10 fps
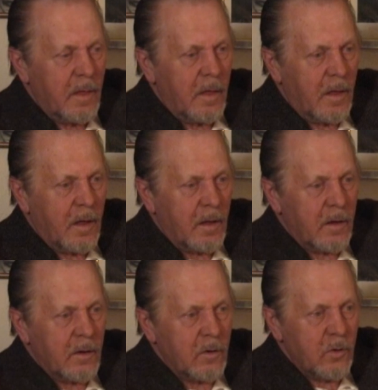
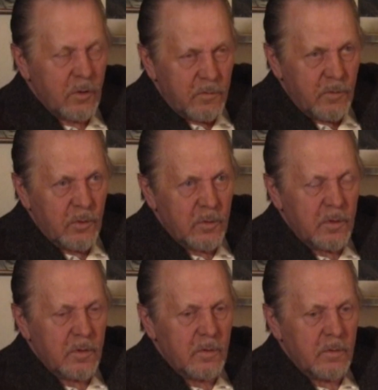uh, good food,
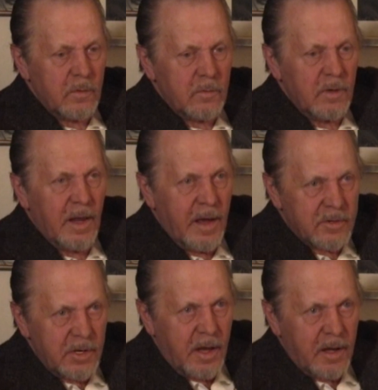
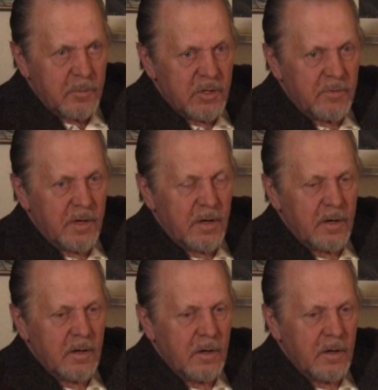relaxing atmosphere.